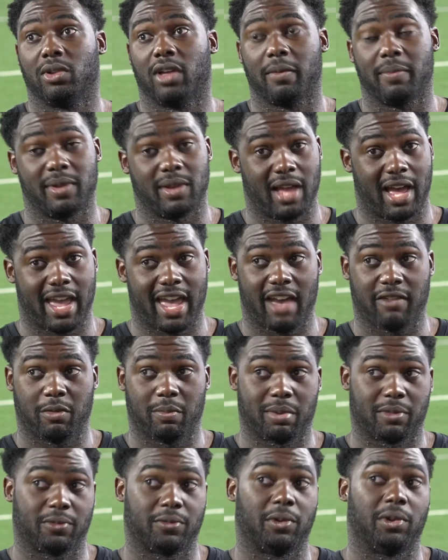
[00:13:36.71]
I have a
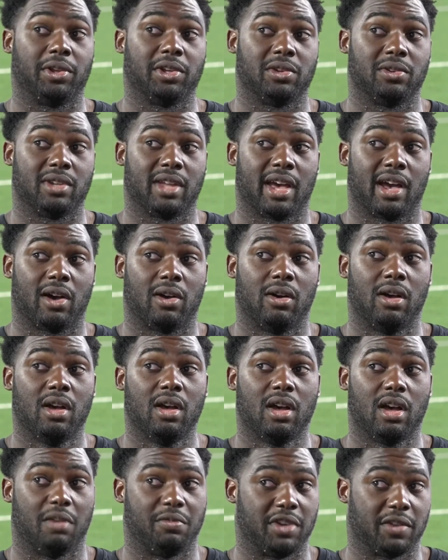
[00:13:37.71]
portfolio now
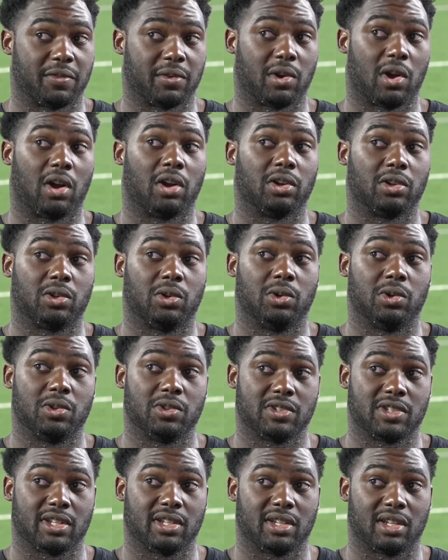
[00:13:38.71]
of different
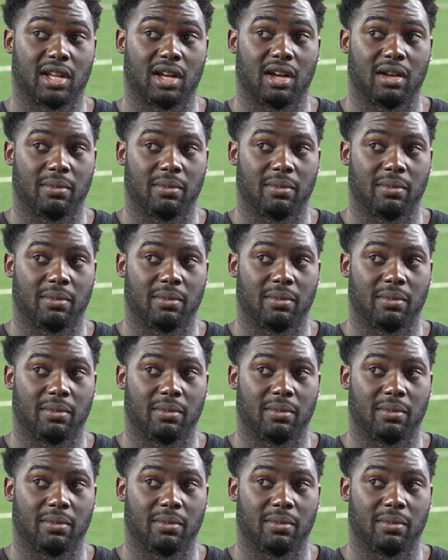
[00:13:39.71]
articles and